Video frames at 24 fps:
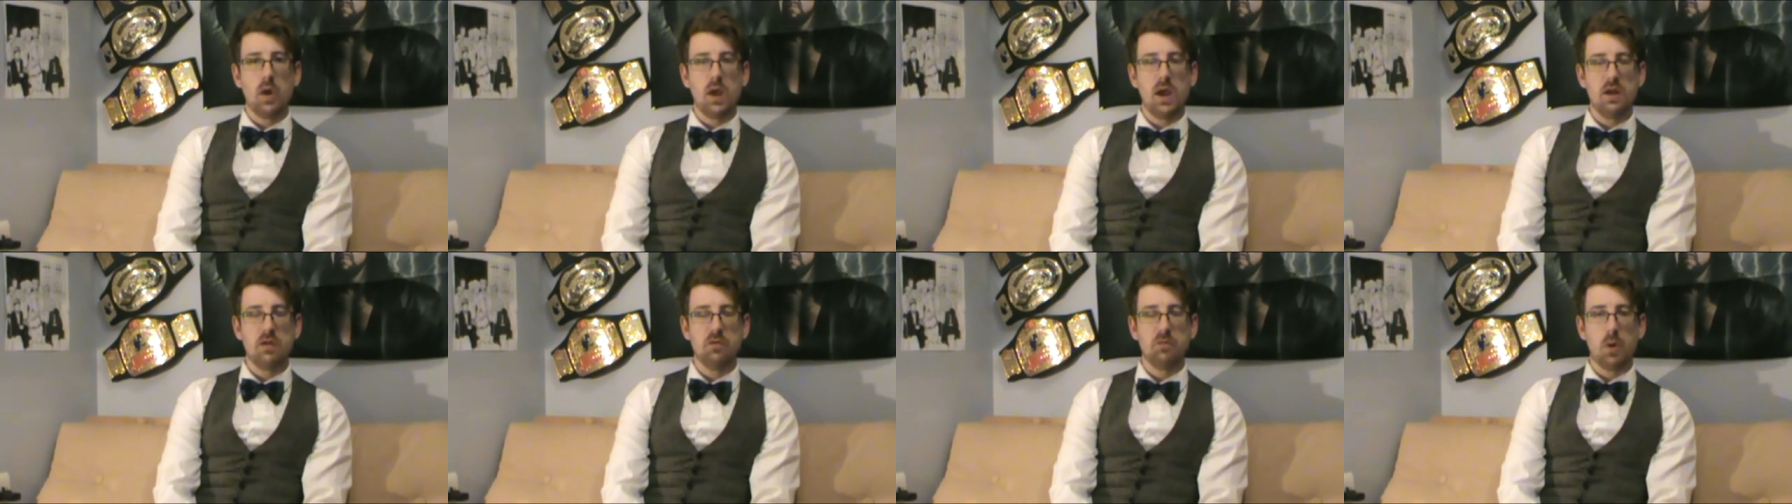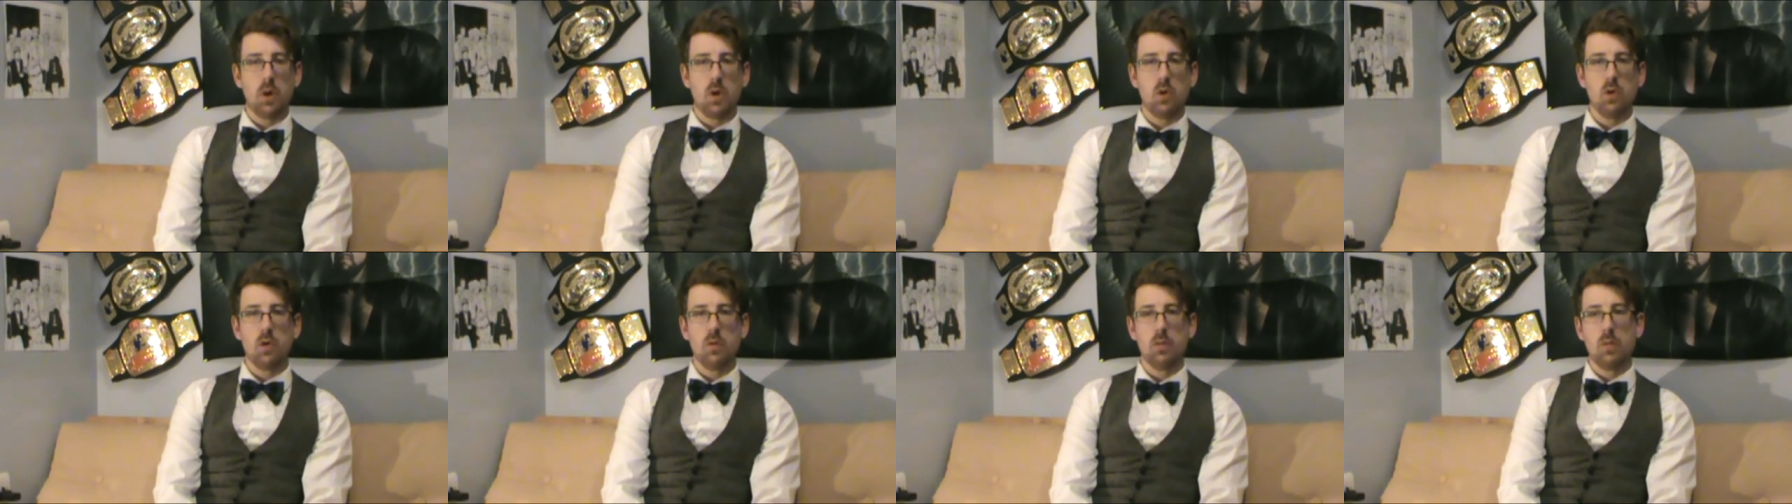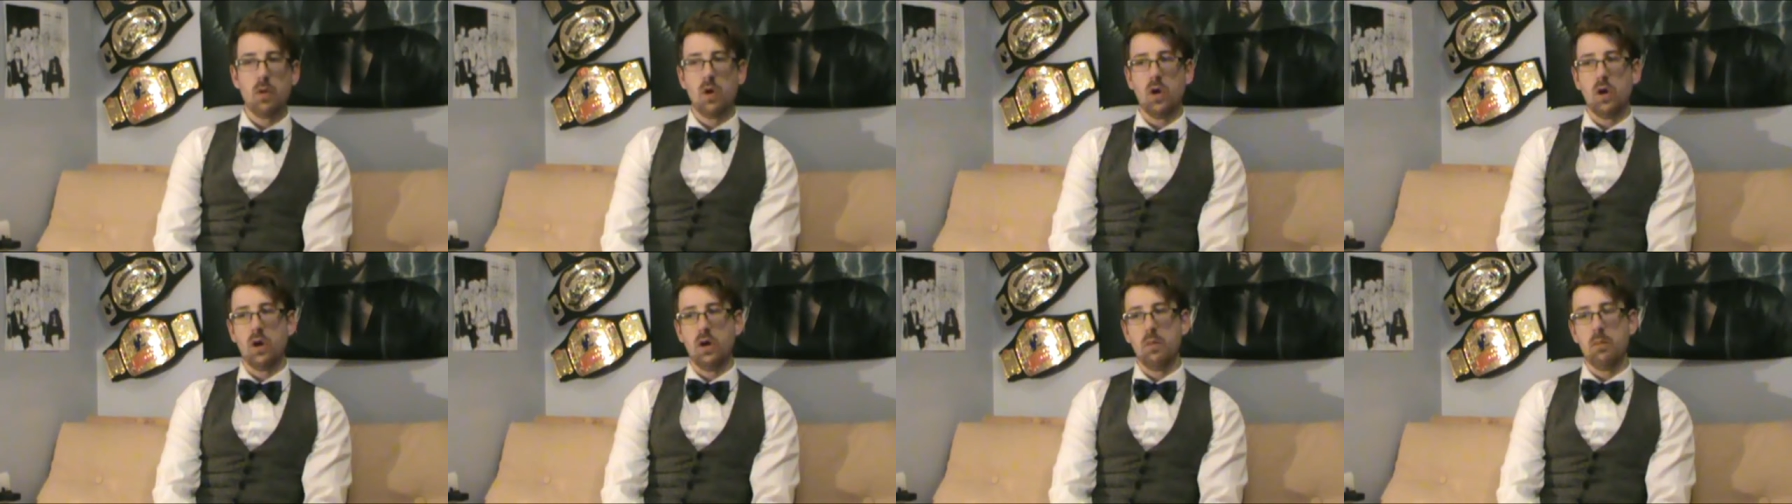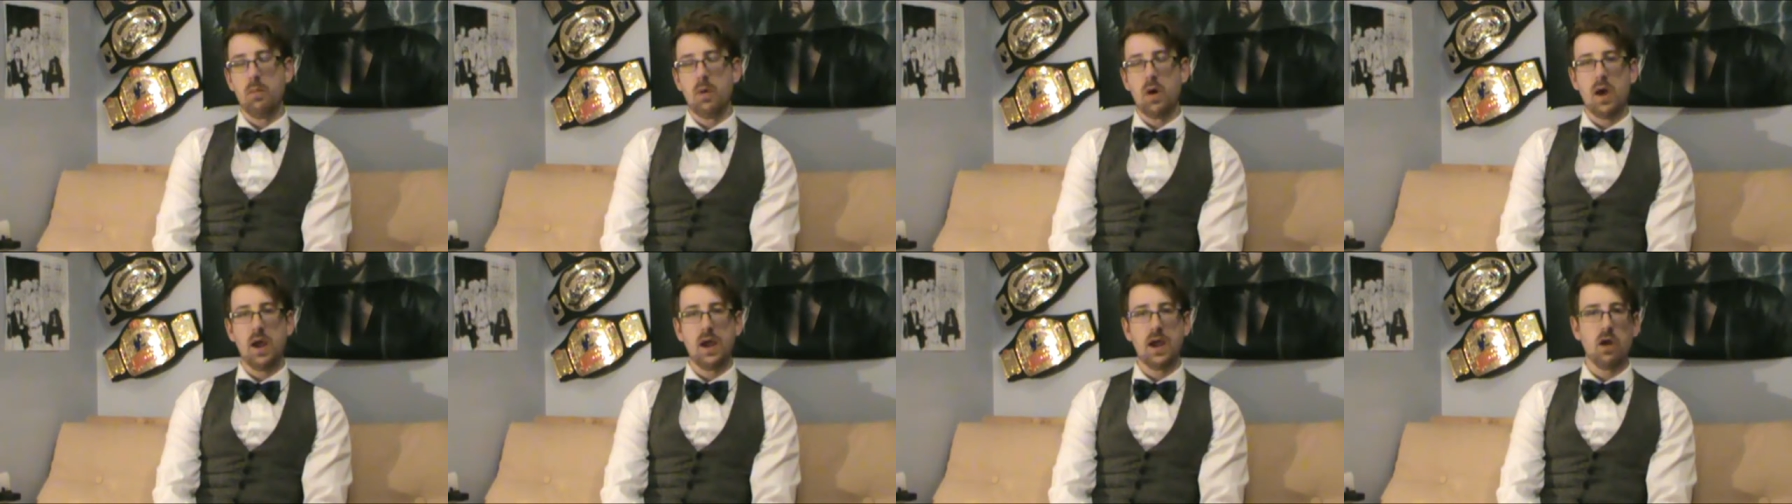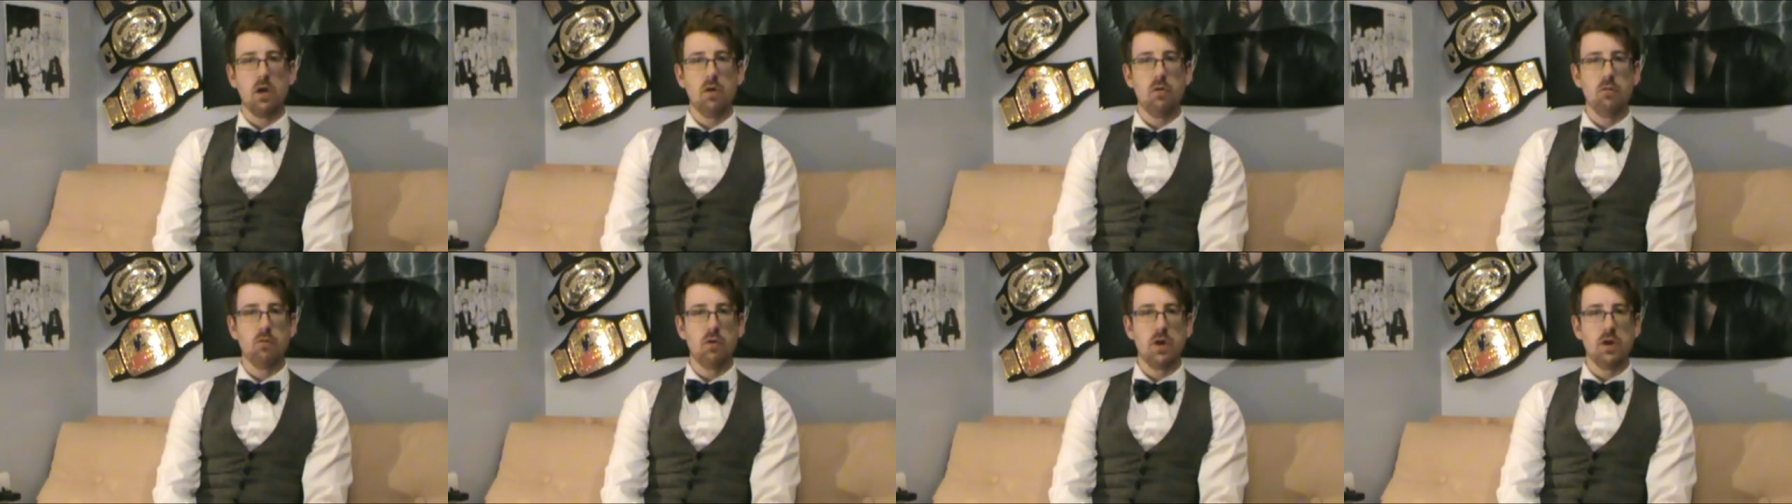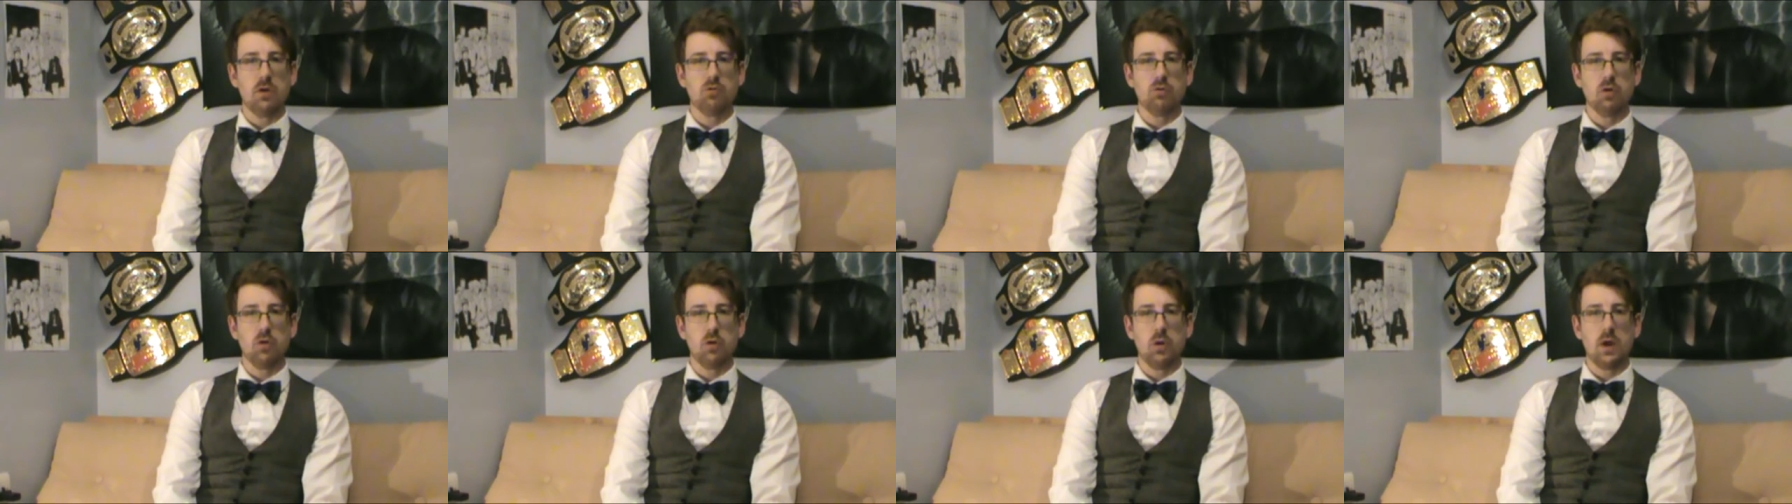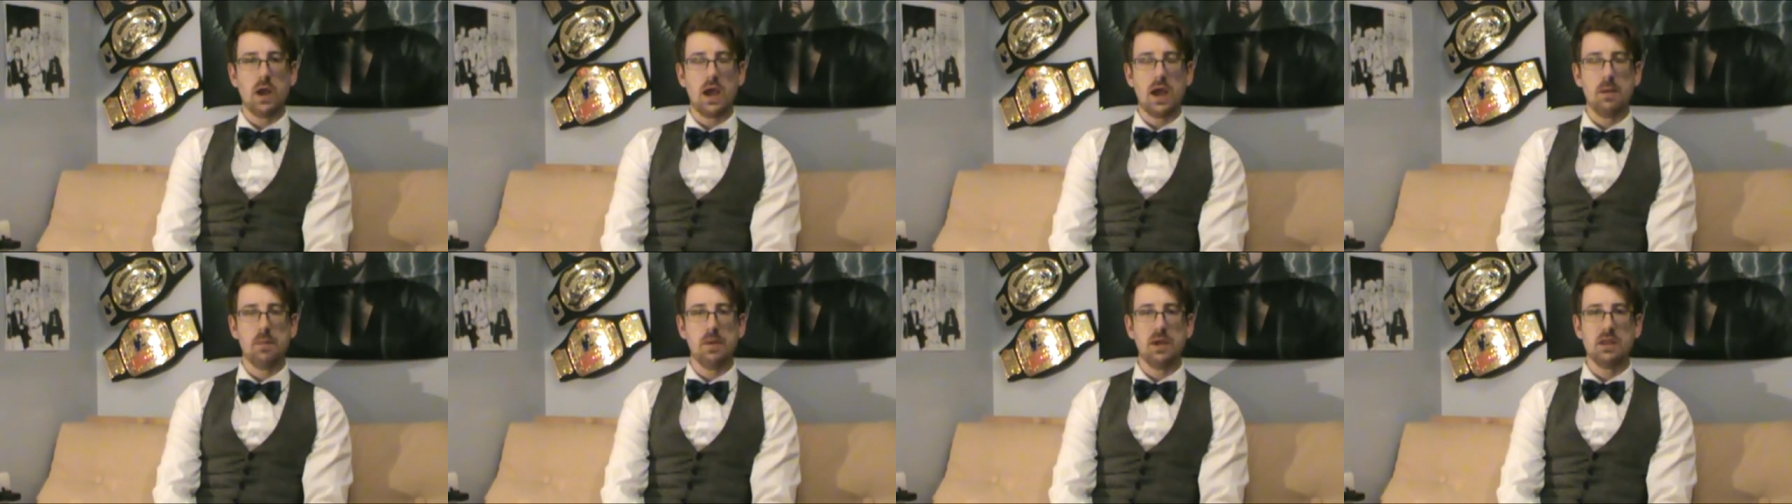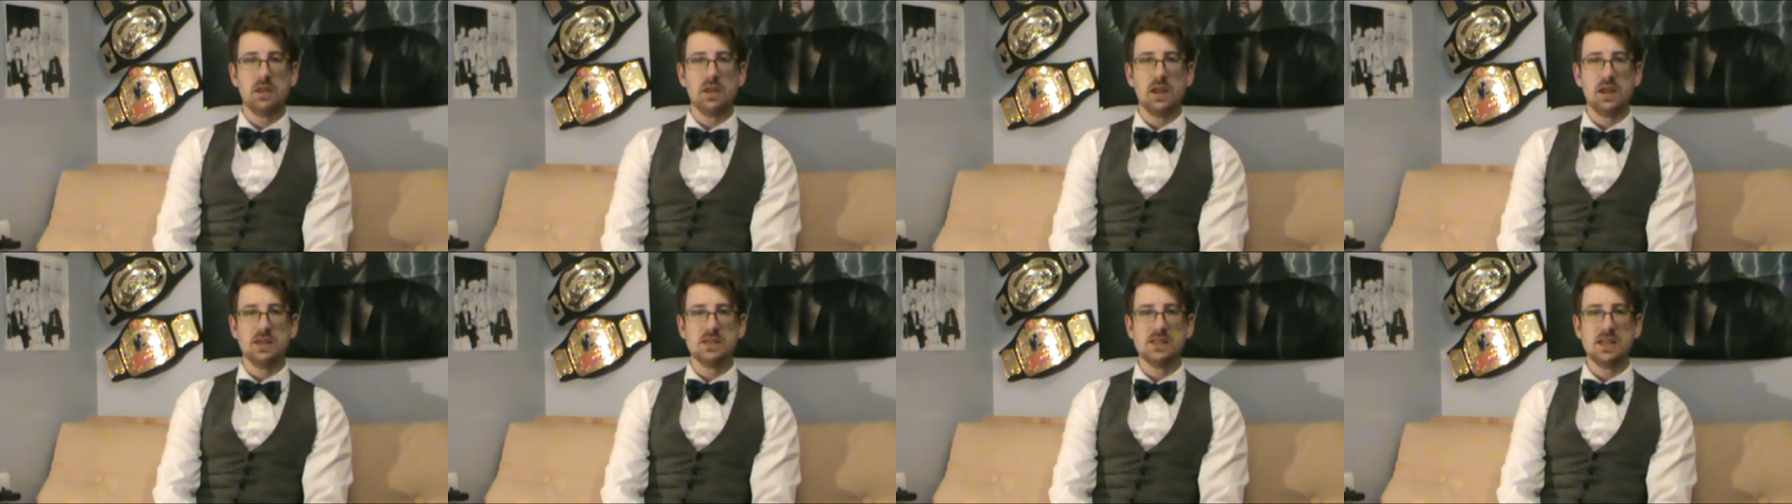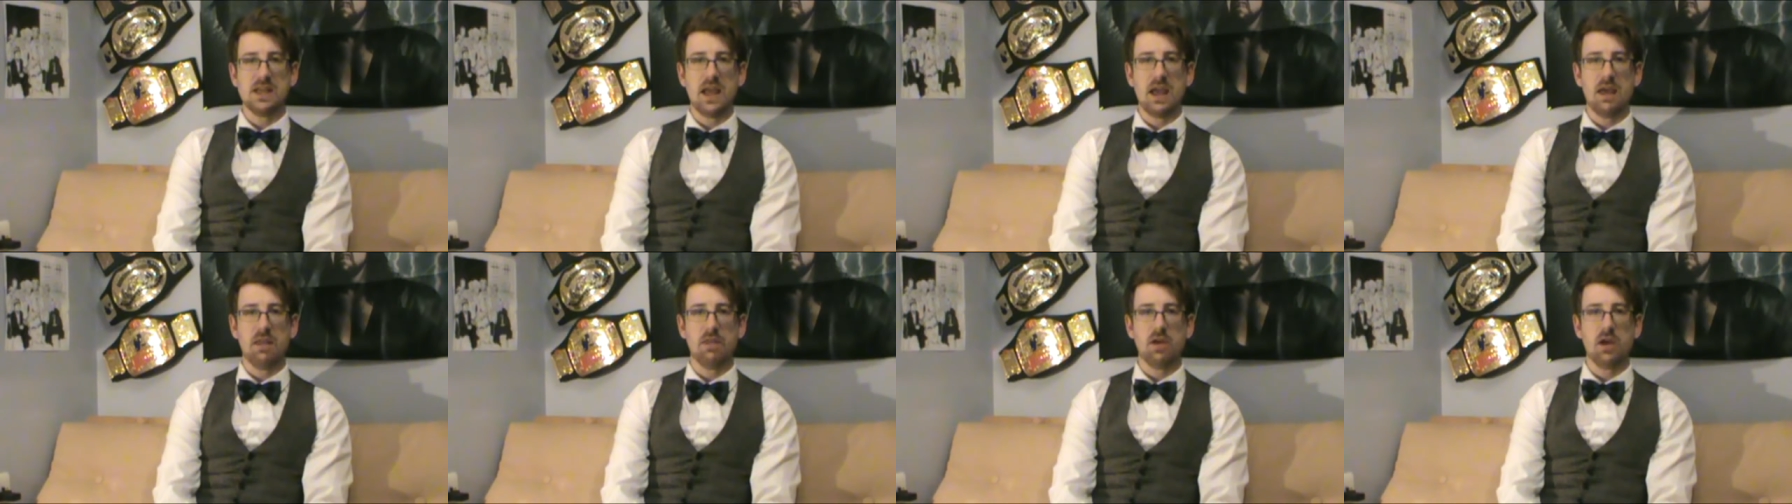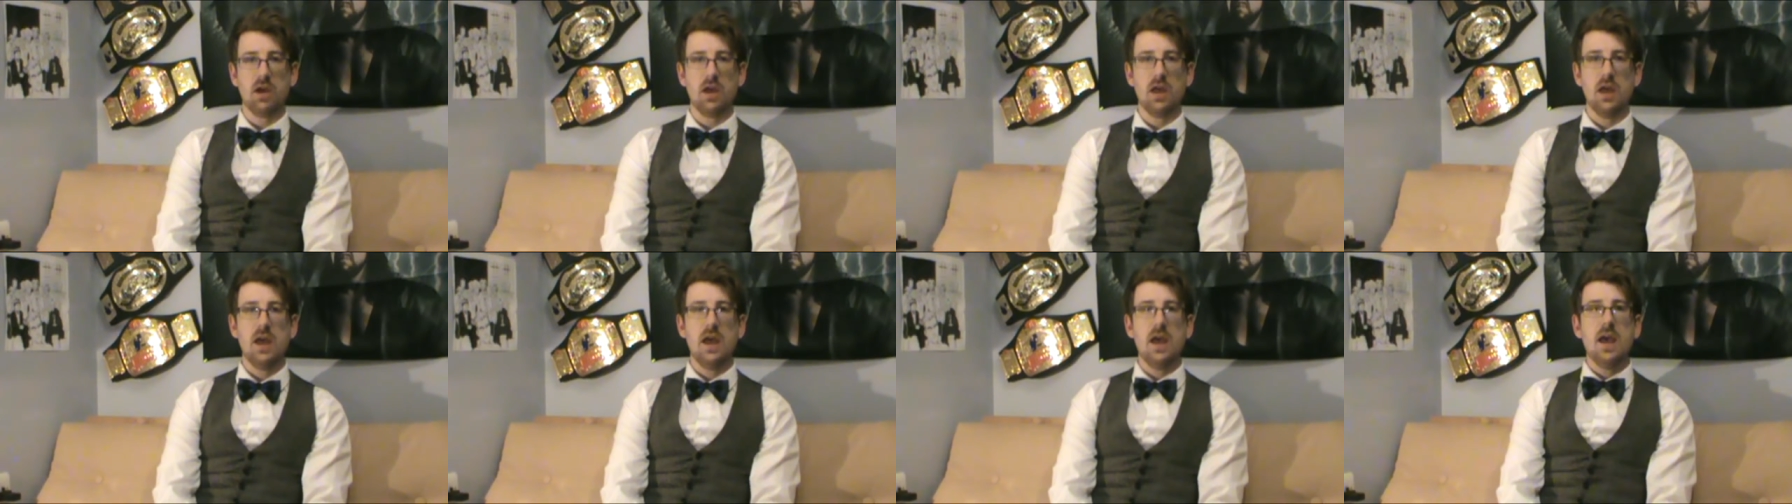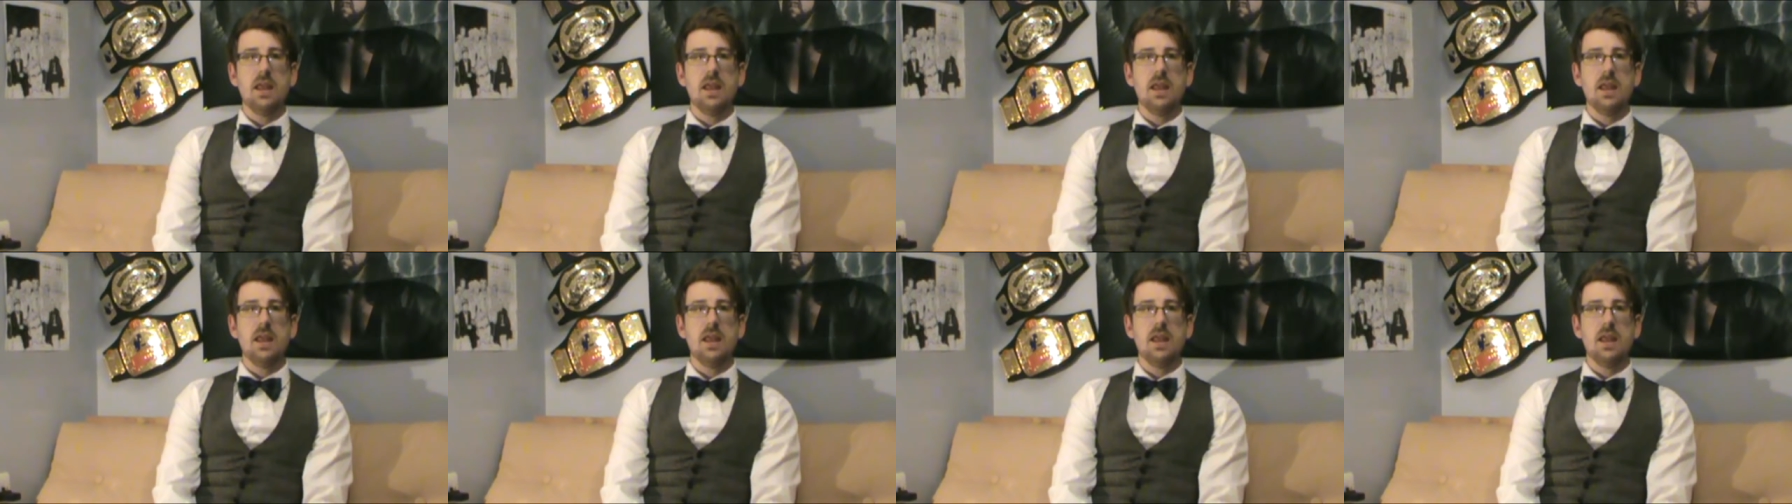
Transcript: his Pokemon and my kind of retro gaming thing together.